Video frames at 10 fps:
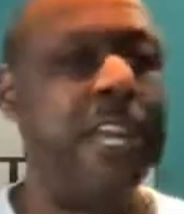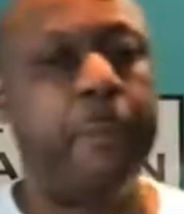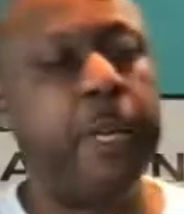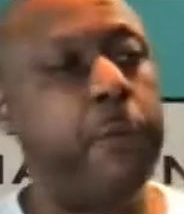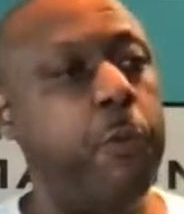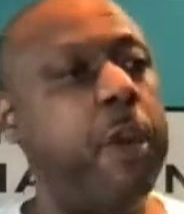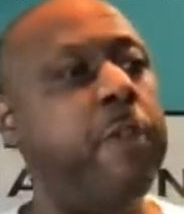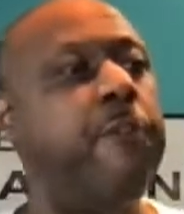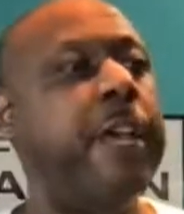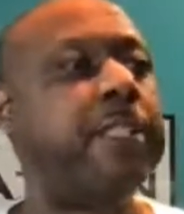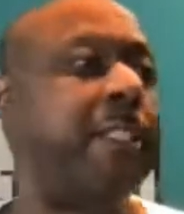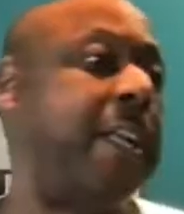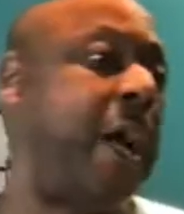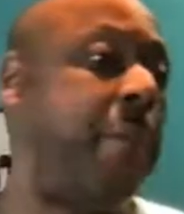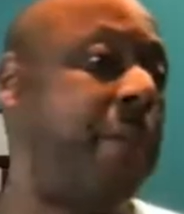But if we're investing in
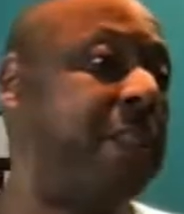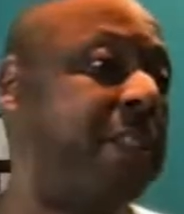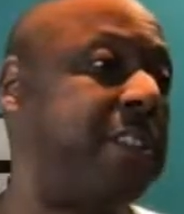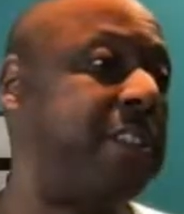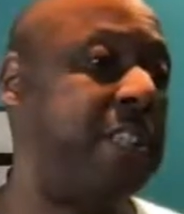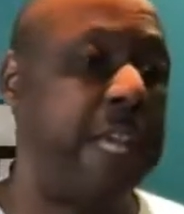our business